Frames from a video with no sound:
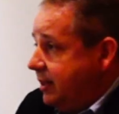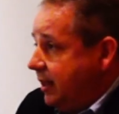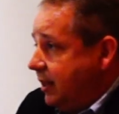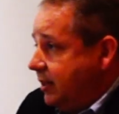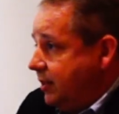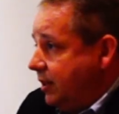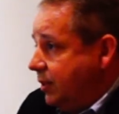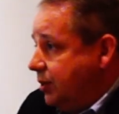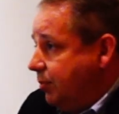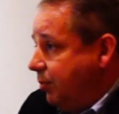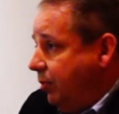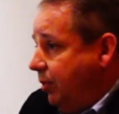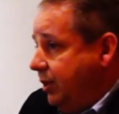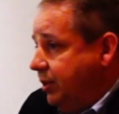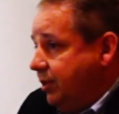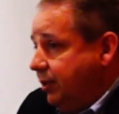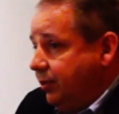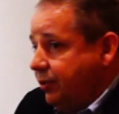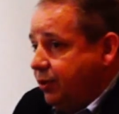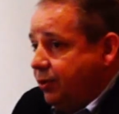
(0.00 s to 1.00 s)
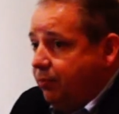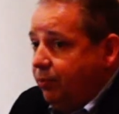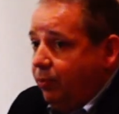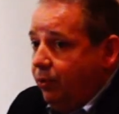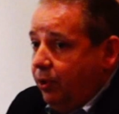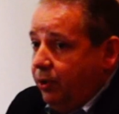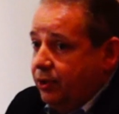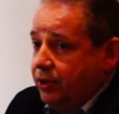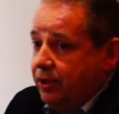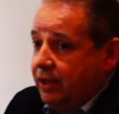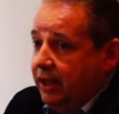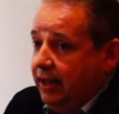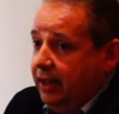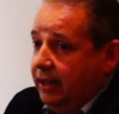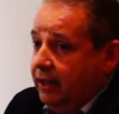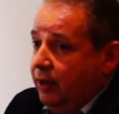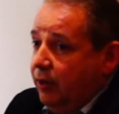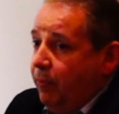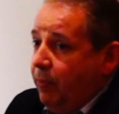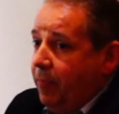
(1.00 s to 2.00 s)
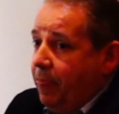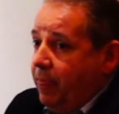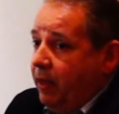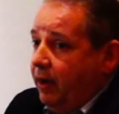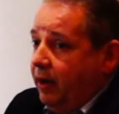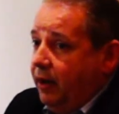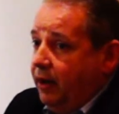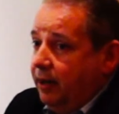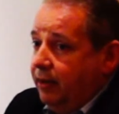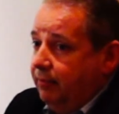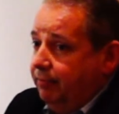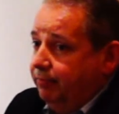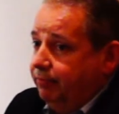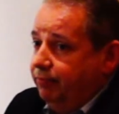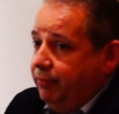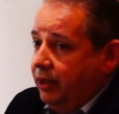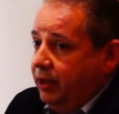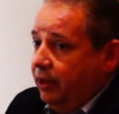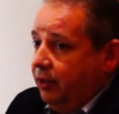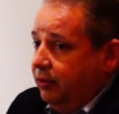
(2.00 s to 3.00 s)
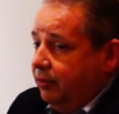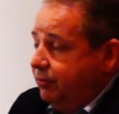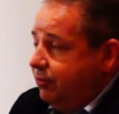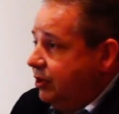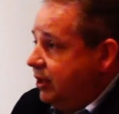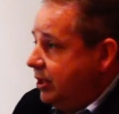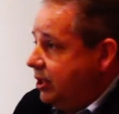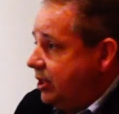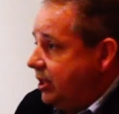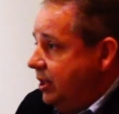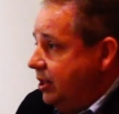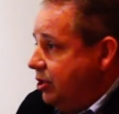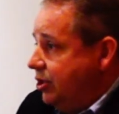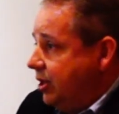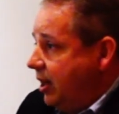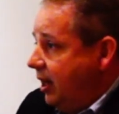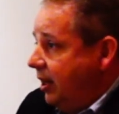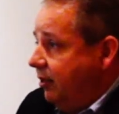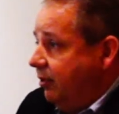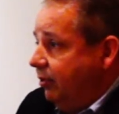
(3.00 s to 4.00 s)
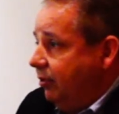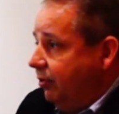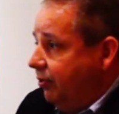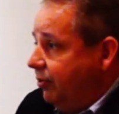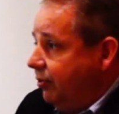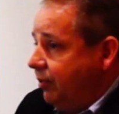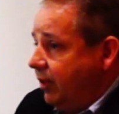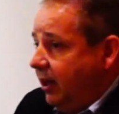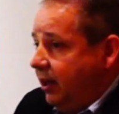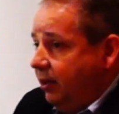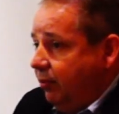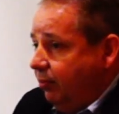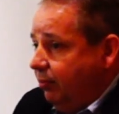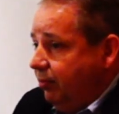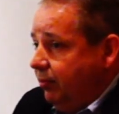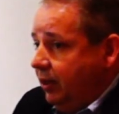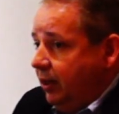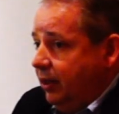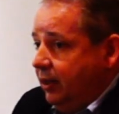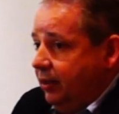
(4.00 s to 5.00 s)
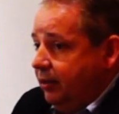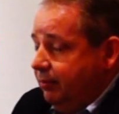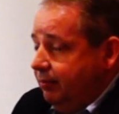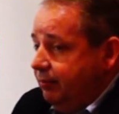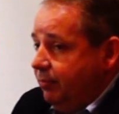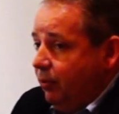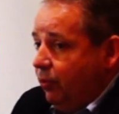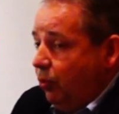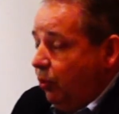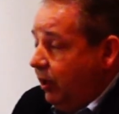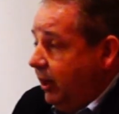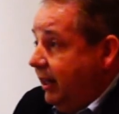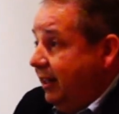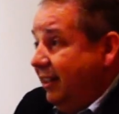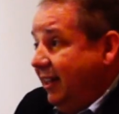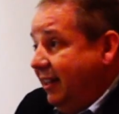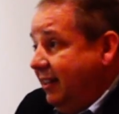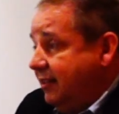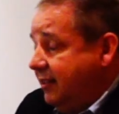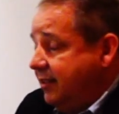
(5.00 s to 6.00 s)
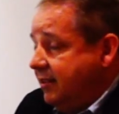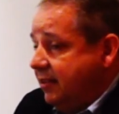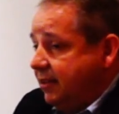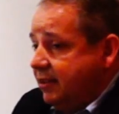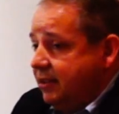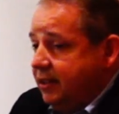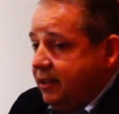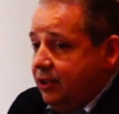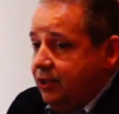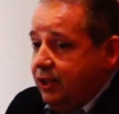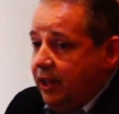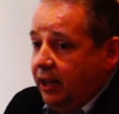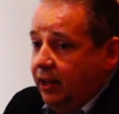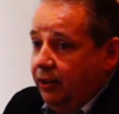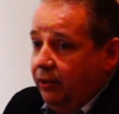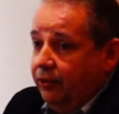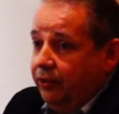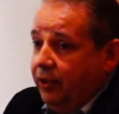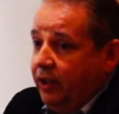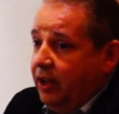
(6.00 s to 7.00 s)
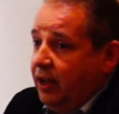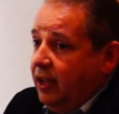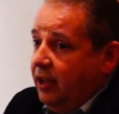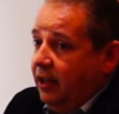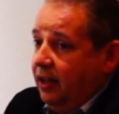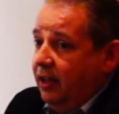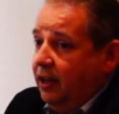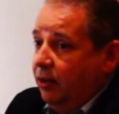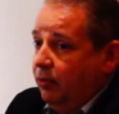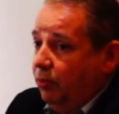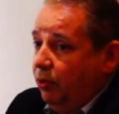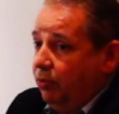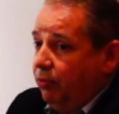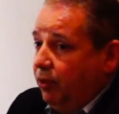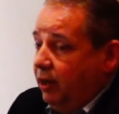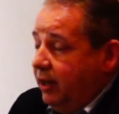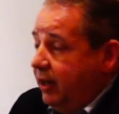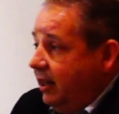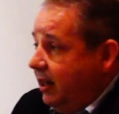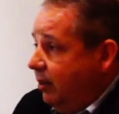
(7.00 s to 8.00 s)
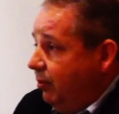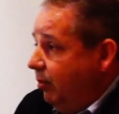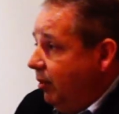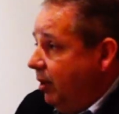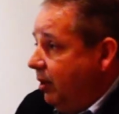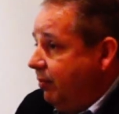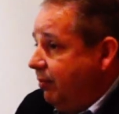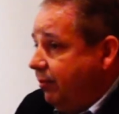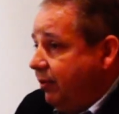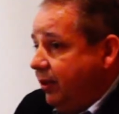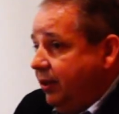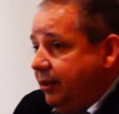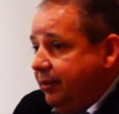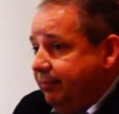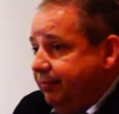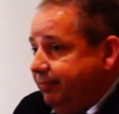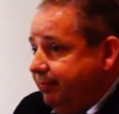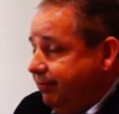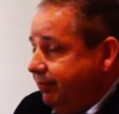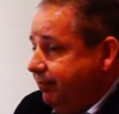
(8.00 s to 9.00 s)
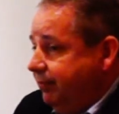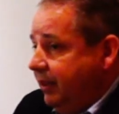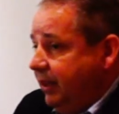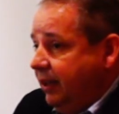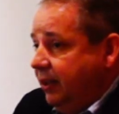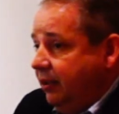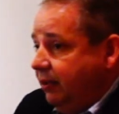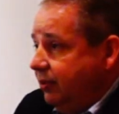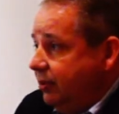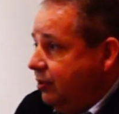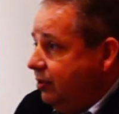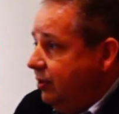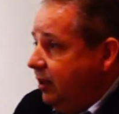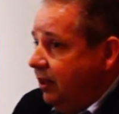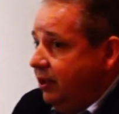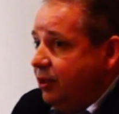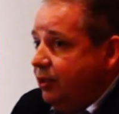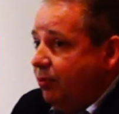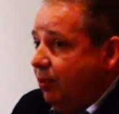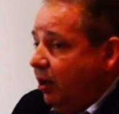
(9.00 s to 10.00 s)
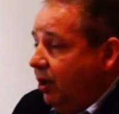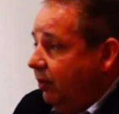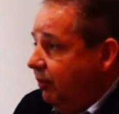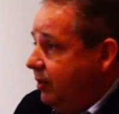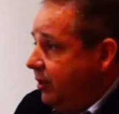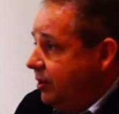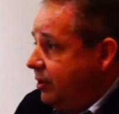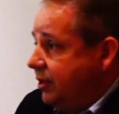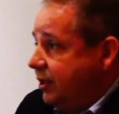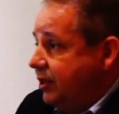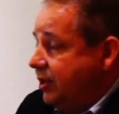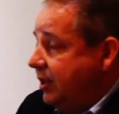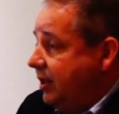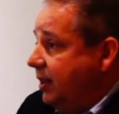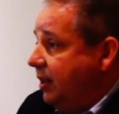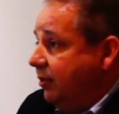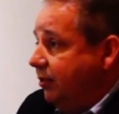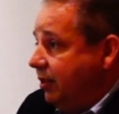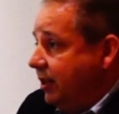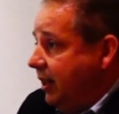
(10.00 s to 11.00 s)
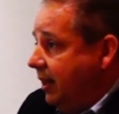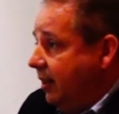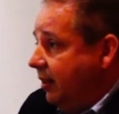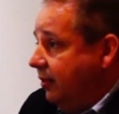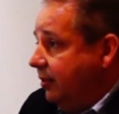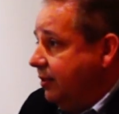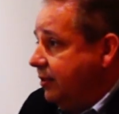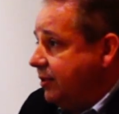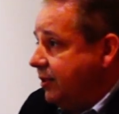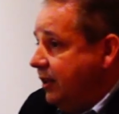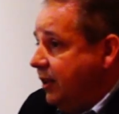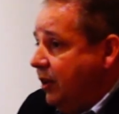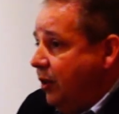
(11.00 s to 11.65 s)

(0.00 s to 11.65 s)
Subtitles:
access points that'll support, say, 16 channels or 8 to 16 channels will run anywhere from $1,200 to $1,600.